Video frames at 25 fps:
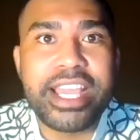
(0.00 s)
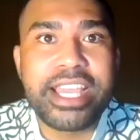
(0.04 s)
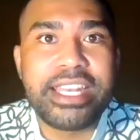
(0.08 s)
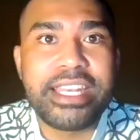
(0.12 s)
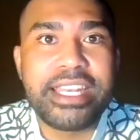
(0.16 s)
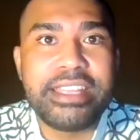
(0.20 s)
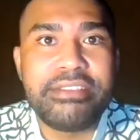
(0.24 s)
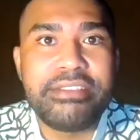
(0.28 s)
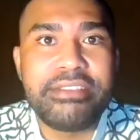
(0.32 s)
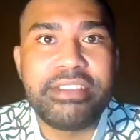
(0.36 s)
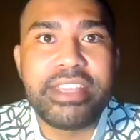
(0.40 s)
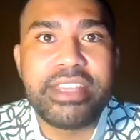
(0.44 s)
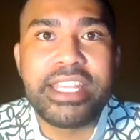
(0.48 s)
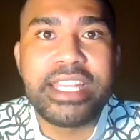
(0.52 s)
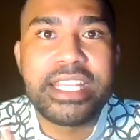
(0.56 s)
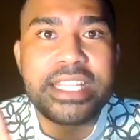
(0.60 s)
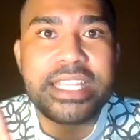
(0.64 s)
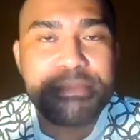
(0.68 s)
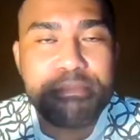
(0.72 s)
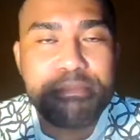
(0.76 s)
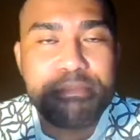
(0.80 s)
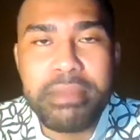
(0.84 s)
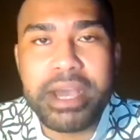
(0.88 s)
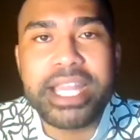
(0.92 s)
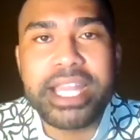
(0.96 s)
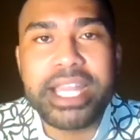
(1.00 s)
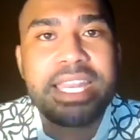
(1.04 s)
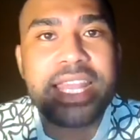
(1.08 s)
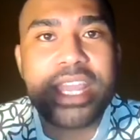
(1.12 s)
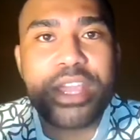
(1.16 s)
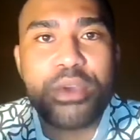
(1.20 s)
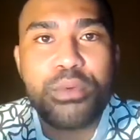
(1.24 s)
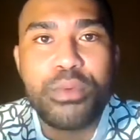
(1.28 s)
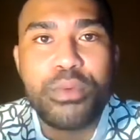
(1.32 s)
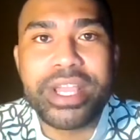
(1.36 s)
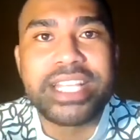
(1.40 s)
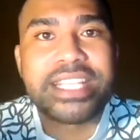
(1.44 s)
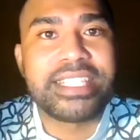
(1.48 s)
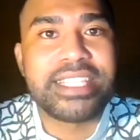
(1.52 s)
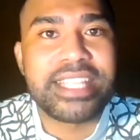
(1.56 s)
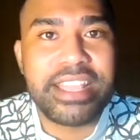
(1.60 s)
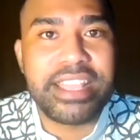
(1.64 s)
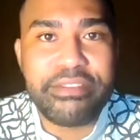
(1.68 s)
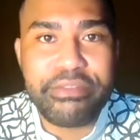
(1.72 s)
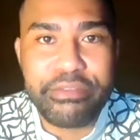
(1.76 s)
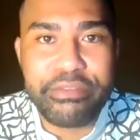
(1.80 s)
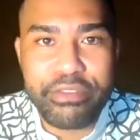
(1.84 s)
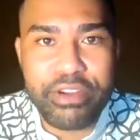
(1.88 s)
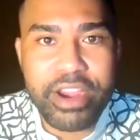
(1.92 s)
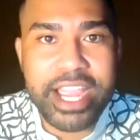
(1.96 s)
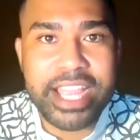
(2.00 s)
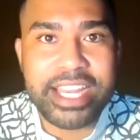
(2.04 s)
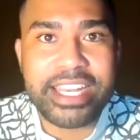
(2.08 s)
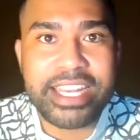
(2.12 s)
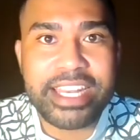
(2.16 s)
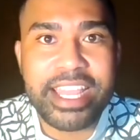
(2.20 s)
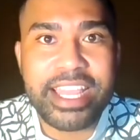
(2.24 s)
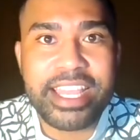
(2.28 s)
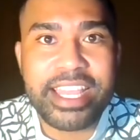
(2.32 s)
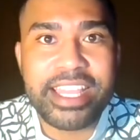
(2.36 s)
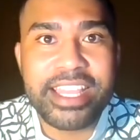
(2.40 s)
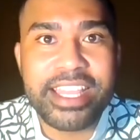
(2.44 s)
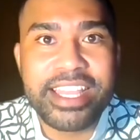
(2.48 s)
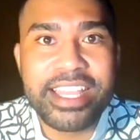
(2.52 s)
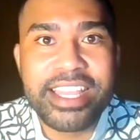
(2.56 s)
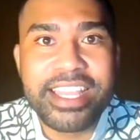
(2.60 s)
I live in, it's Monday, Wednesday, Friday.